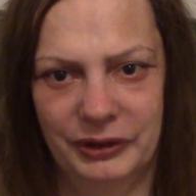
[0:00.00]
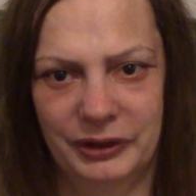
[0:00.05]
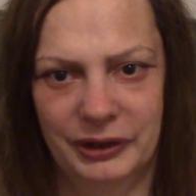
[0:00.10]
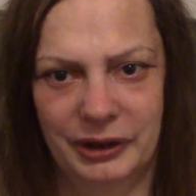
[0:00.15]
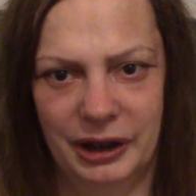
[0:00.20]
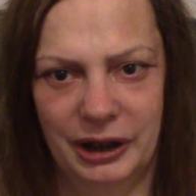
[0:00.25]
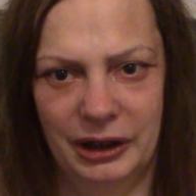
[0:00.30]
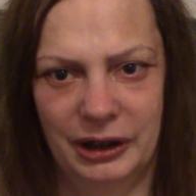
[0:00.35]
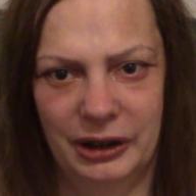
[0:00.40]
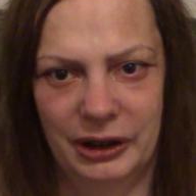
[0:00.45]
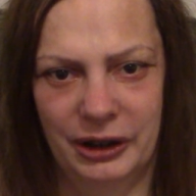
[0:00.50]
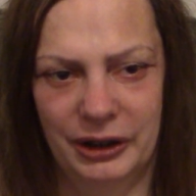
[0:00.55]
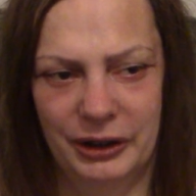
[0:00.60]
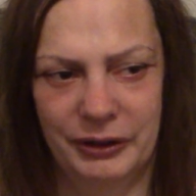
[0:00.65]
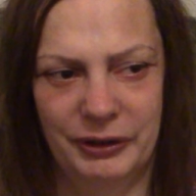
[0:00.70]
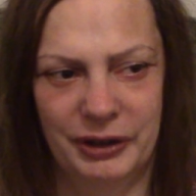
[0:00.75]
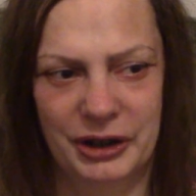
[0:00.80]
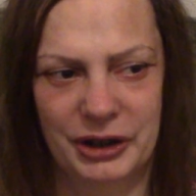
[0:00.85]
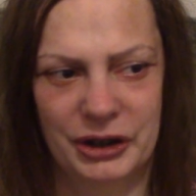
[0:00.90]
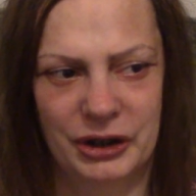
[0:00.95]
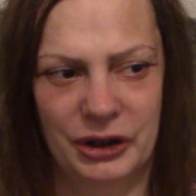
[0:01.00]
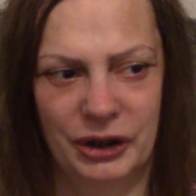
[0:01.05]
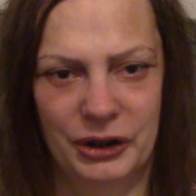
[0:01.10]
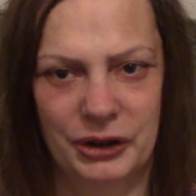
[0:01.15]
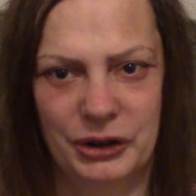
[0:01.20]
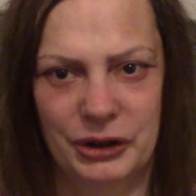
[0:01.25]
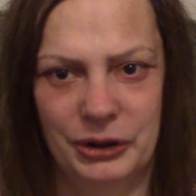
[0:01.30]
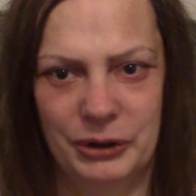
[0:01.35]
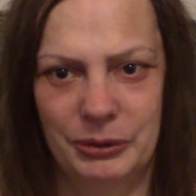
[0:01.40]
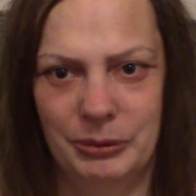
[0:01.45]
A lot of it's got
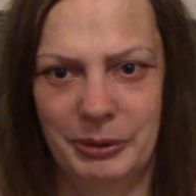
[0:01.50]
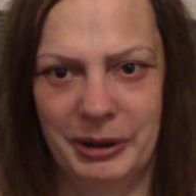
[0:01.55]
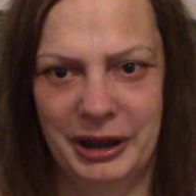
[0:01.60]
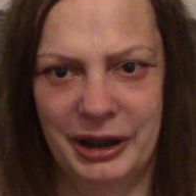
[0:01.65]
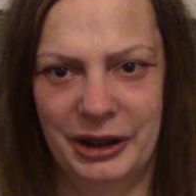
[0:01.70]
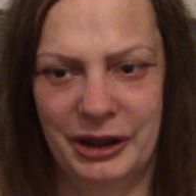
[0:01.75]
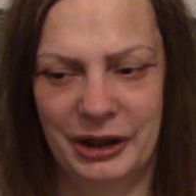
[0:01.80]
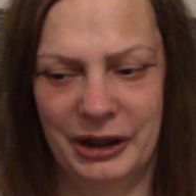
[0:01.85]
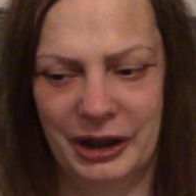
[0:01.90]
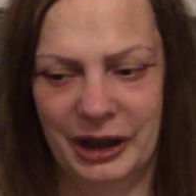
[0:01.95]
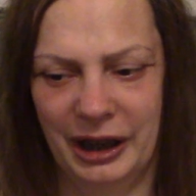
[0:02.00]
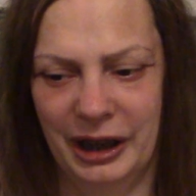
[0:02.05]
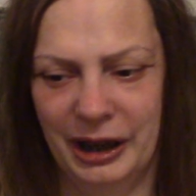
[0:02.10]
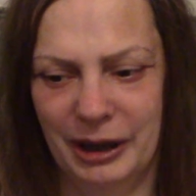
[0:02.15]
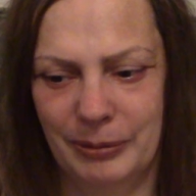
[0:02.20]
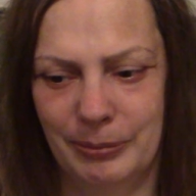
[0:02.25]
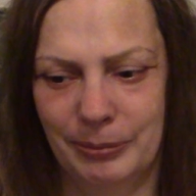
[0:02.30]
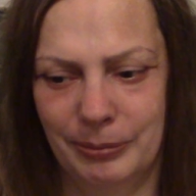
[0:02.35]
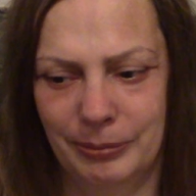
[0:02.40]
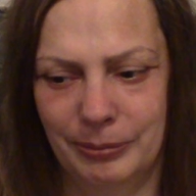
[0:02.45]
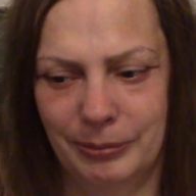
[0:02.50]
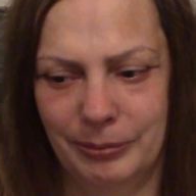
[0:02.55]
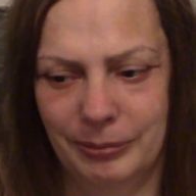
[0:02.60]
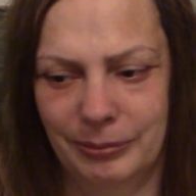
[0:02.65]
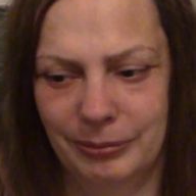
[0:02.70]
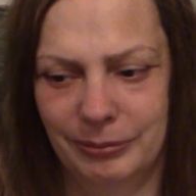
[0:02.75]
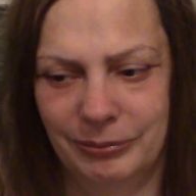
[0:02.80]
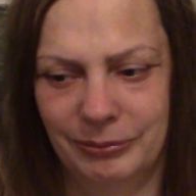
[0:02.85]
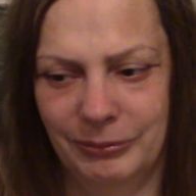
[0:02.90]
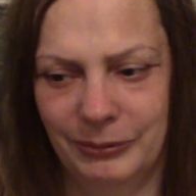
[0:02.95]
to do with
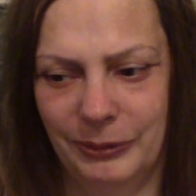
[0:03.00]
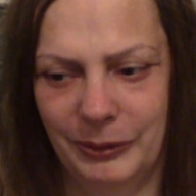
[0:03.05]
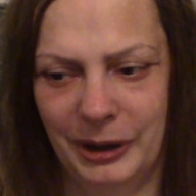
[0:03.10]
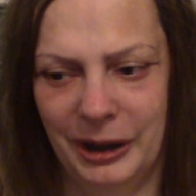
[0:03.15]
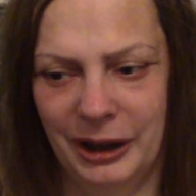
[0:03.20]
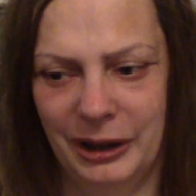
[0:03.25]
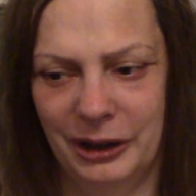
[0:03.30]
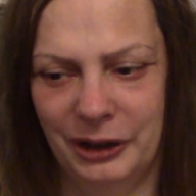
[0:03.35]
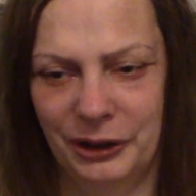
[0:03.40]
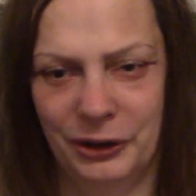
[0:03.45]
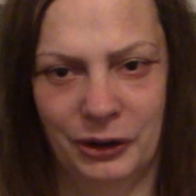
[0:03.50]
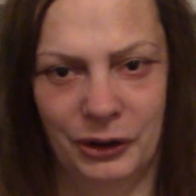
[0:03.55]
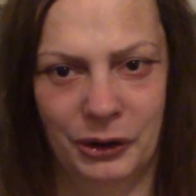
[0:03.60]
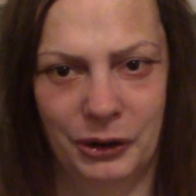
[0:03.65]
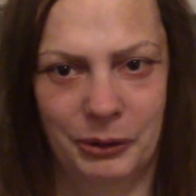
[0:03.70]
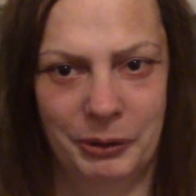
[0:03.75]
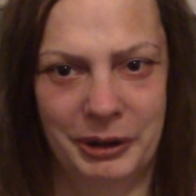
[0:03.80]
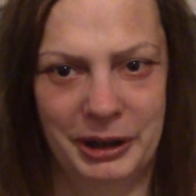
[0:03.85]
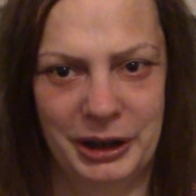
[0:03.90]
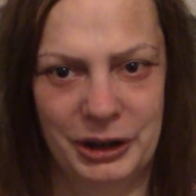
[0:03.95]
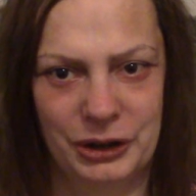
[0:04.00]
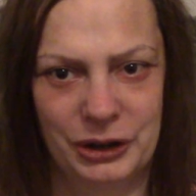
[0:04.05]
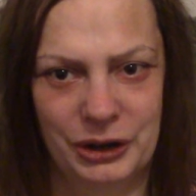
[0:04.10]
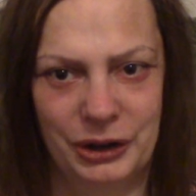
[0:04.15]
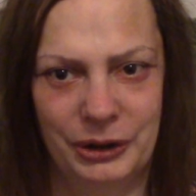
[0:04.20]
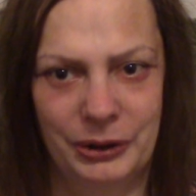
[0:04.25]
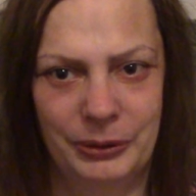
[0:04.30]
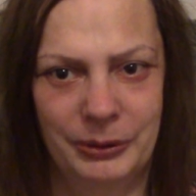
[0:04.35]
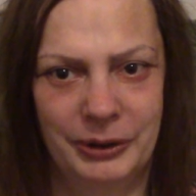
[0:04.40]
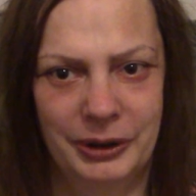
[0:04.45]
well, an ongoing
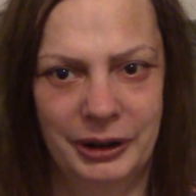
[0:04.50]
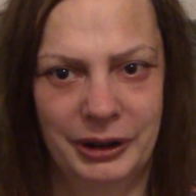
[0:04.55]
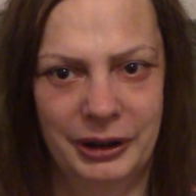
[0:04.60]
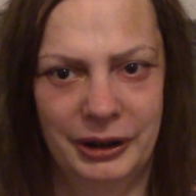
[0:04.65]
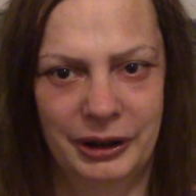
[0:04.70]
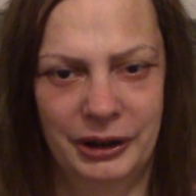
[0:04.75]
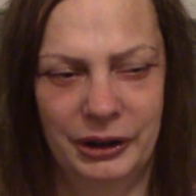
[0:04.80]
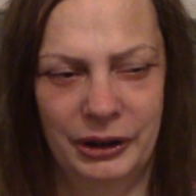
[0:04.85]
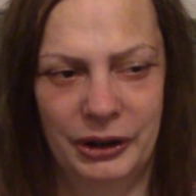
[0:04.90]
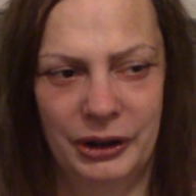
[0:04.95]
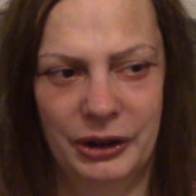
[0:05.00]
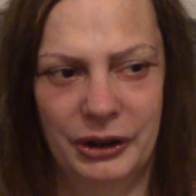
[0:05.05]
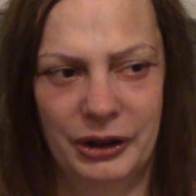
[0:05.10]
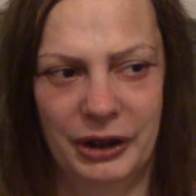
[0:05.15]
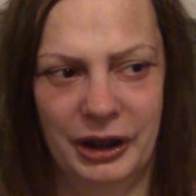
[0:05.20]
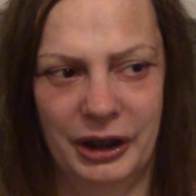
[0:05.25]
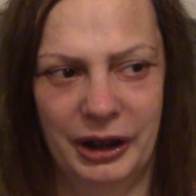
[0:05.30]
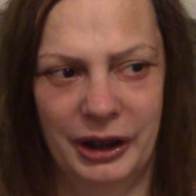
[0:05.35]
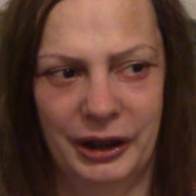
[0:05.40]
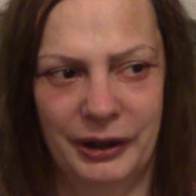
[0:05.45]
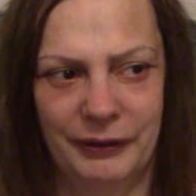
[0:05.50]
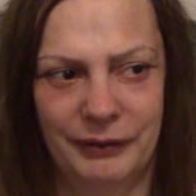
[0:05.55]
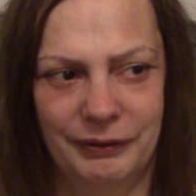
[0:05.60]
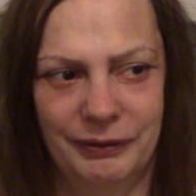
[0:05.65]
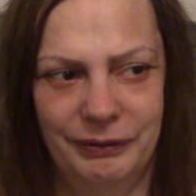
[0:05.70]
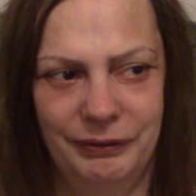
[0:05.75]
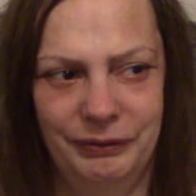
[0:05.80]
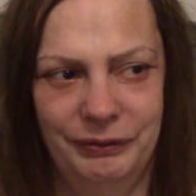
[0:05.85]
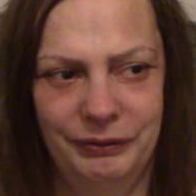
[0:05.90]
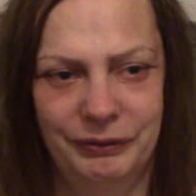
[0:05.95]
issue that
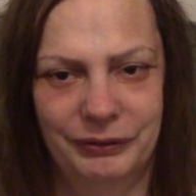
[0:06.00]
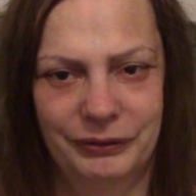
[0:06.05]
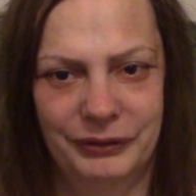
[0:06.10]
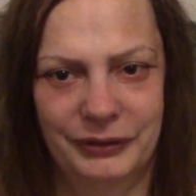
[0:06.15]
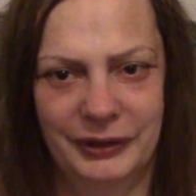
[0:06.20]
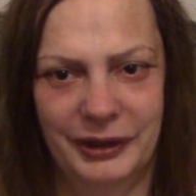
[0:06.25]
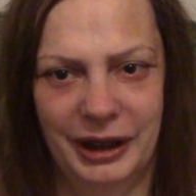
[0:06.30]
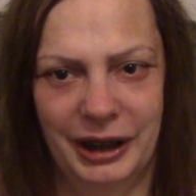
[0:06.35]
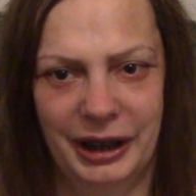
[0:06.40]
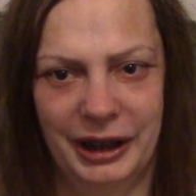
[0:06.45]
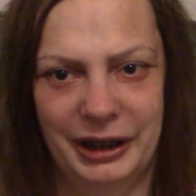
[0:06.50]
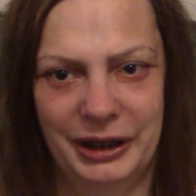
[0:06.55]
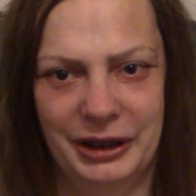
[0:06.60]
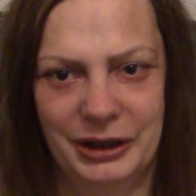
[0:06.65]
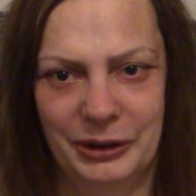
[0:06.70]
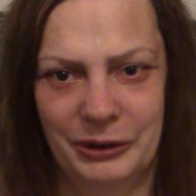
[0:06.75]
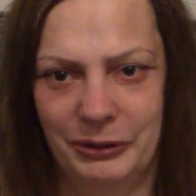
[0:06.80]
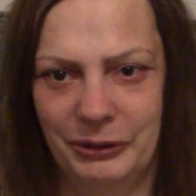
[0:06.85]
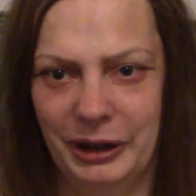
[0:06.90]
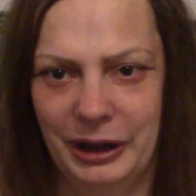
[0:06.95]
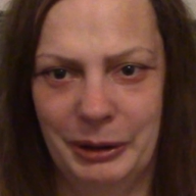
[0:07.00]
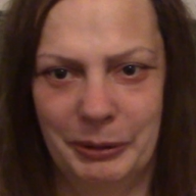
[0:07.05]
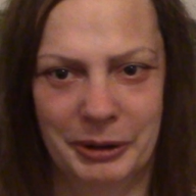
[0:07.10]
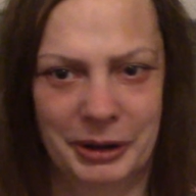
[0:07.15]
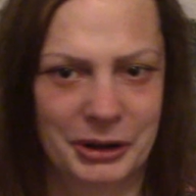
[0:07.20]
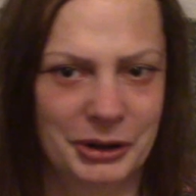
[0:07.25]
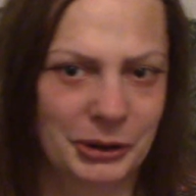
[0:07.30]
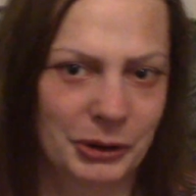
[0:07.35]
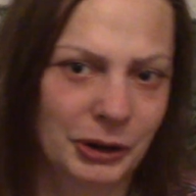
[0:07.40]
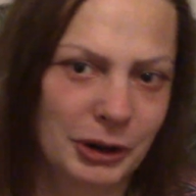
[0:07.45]
I don't really want
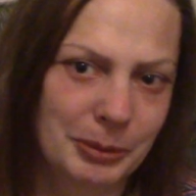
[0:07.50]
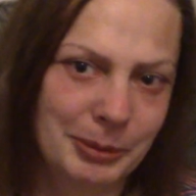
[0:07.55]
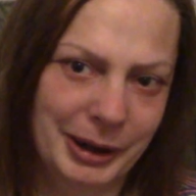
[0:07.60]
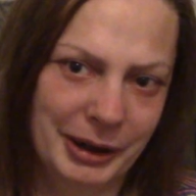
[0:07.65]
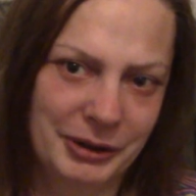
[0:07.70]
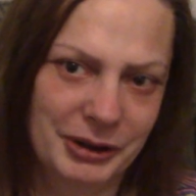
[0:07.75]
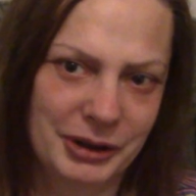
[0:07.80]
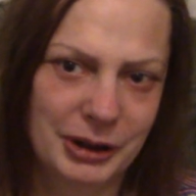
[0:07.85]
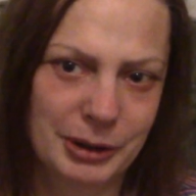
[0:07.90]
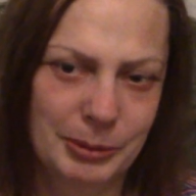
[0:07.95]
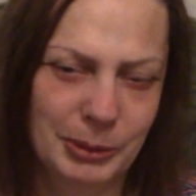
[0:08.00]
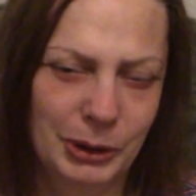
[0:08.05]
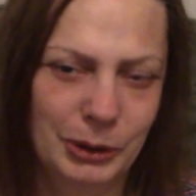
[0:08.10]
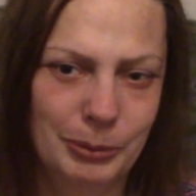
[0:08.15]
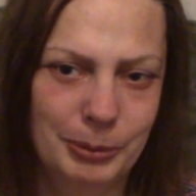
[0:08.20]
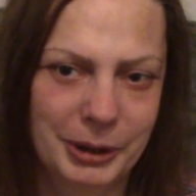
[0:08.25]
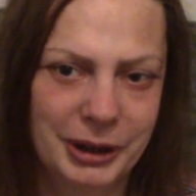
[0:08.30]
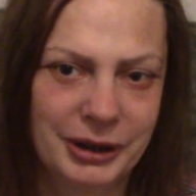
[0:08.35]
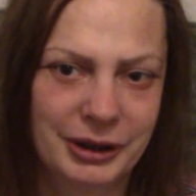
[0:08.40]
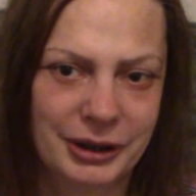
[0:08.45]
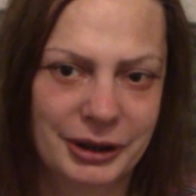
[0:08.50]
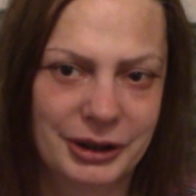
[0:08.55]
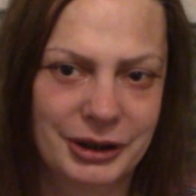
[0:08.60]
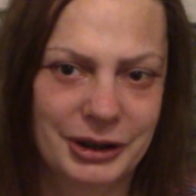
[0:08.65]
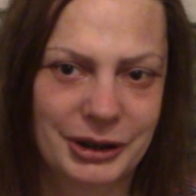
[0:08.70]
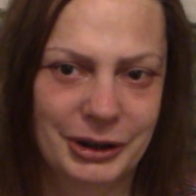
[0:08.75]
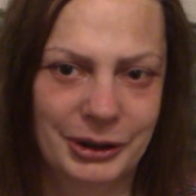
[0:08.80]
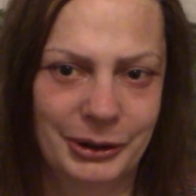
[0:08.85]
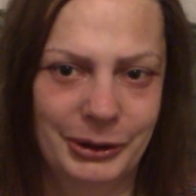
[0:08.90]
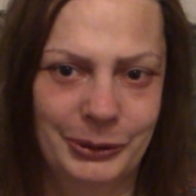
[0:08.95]
to talk about at the moment,
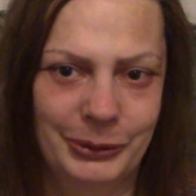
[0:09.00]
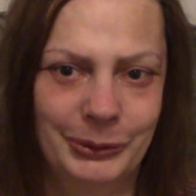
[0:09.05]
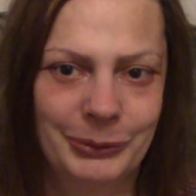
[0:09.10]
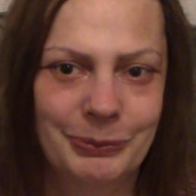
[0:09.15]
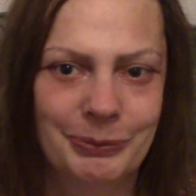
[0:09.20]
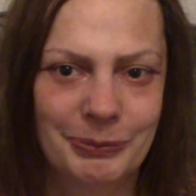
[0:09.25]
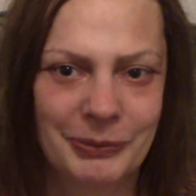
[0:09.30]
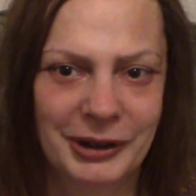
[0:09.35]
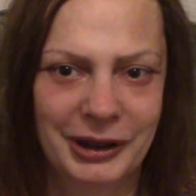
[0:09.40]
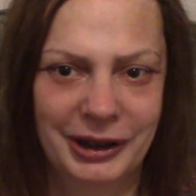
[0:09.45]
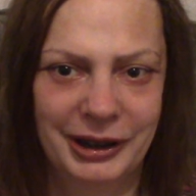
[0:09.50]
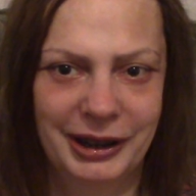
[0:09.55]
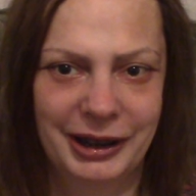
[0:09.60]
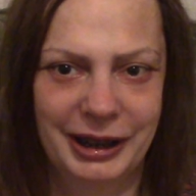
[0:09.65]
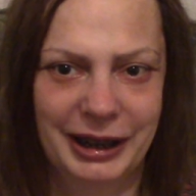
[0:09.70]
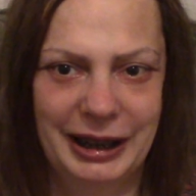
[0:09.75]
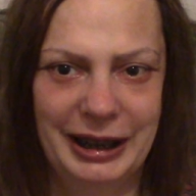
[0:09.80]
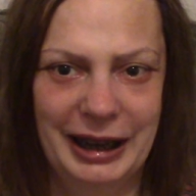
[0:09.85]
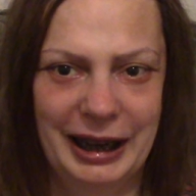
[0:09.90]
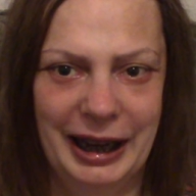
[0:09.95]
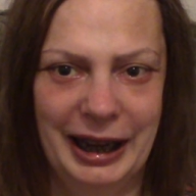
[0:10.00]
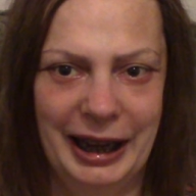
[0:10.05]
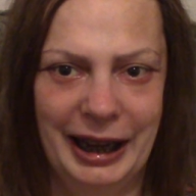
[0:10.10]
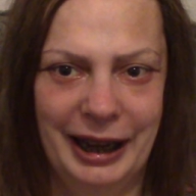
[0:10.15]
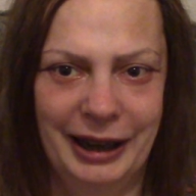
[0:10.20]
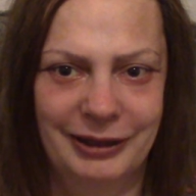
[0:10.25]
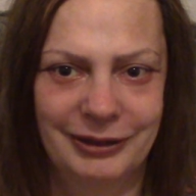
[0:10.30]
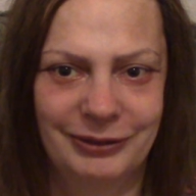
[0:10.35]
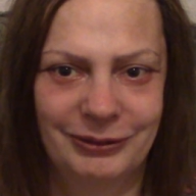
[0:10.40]
so yeah.